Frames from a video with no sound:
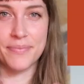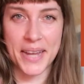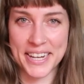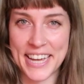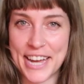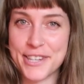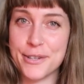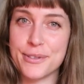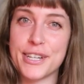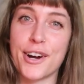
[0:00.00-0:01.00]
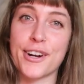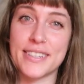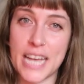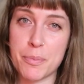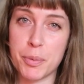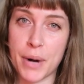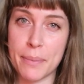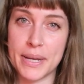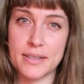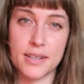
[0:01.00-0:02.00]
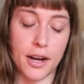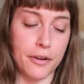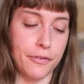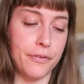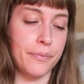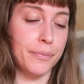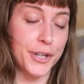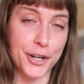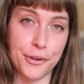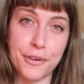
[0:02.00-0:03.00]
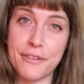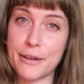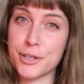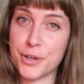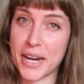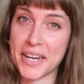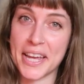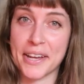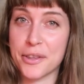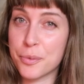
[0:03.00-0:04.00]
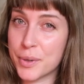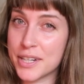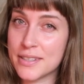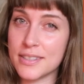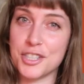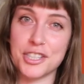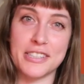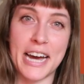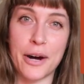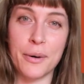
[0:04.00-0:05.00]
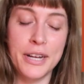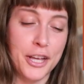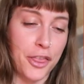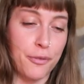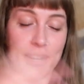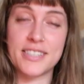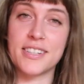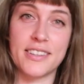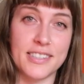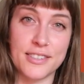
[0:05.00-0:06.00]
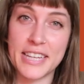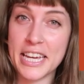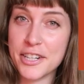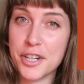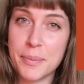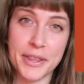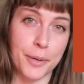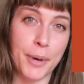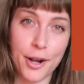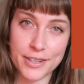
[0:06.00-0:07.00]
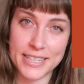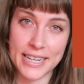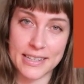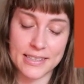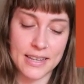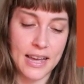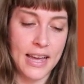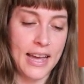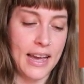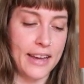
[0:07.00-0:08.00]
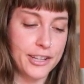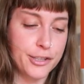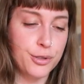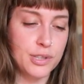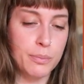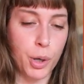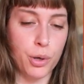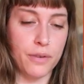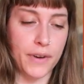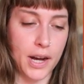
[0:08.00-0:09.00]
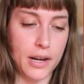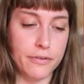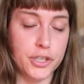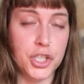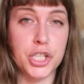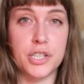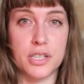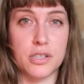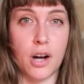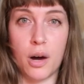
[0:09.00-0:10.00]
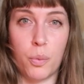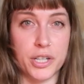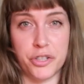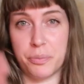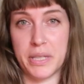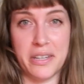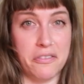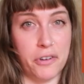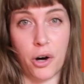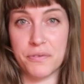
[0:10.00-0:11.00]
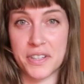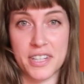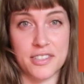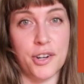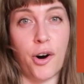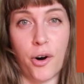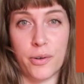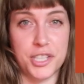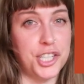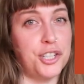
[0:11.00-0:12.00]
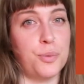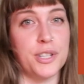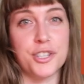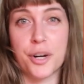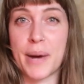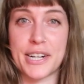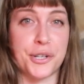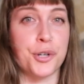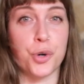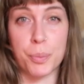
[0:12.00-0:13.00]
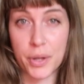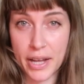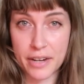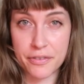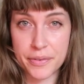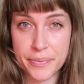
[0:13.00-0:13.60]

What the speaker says: Again, using our example premise of the girl that found the dragon egg in the woods and she's now thrust into this kingdom and their politics. And let's use the motive of she does not want to be involved in this at all and she just wants to go back to her normal life.